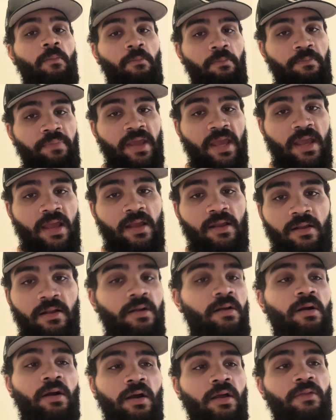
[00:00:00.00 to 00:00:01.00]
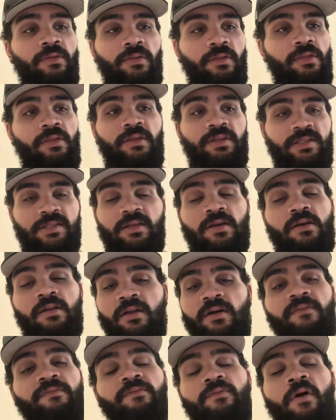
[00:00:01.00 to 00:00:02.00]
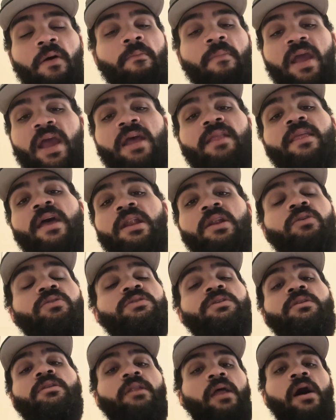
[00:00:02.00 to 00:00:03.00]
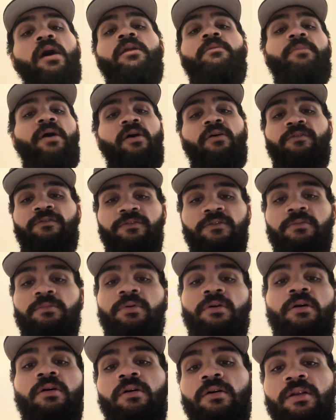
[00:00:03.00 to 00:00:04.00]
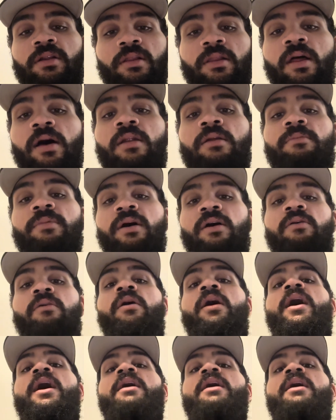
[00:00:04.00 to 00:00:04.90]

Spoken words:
being the son of a man that knows a lot about football and a lot about